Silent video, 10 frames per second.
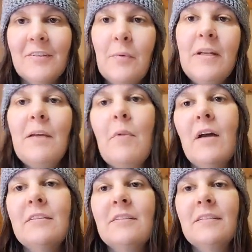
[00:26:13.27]
28
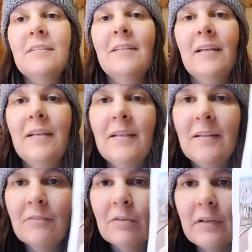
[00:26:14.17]
bucks
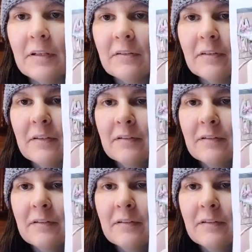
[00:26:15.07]
for this.